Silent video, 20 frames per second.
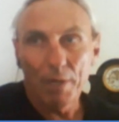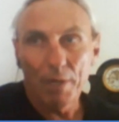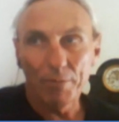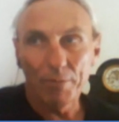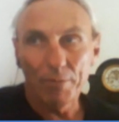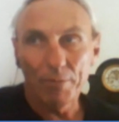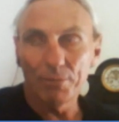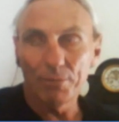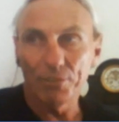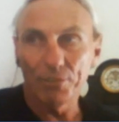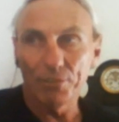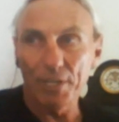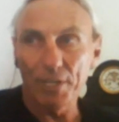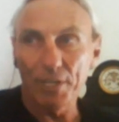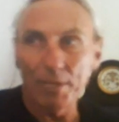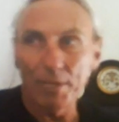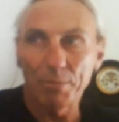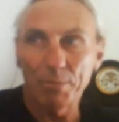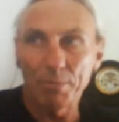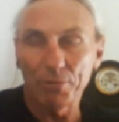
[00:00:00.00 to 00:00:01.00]
from the
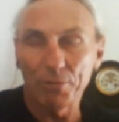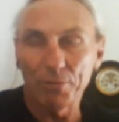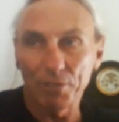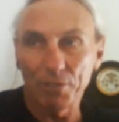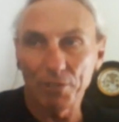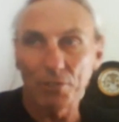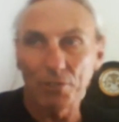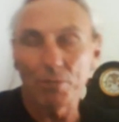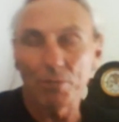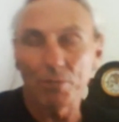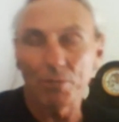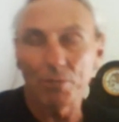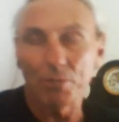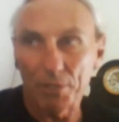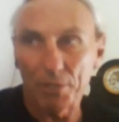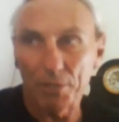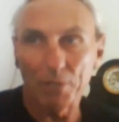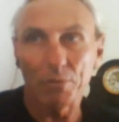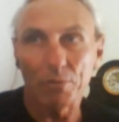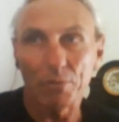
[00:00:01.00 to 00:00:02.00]
seated position
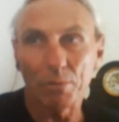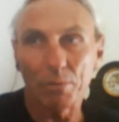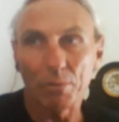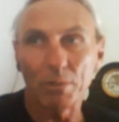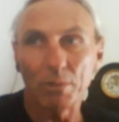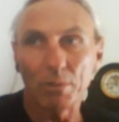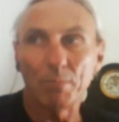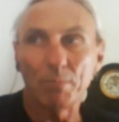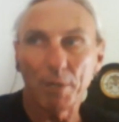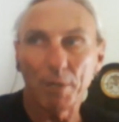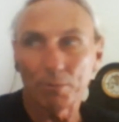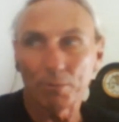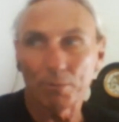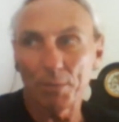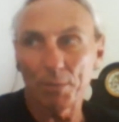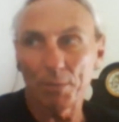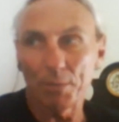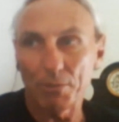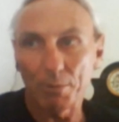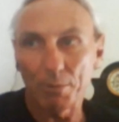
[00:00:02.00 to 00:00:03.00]
within your room
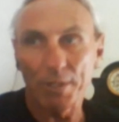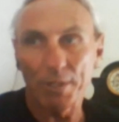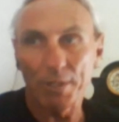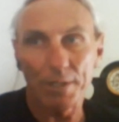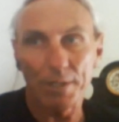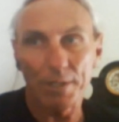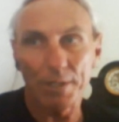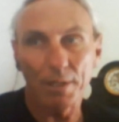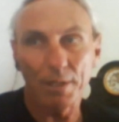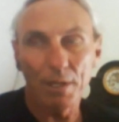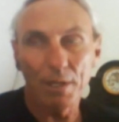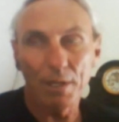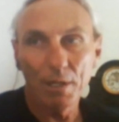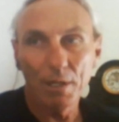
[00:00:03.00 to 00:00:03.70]
must be treated.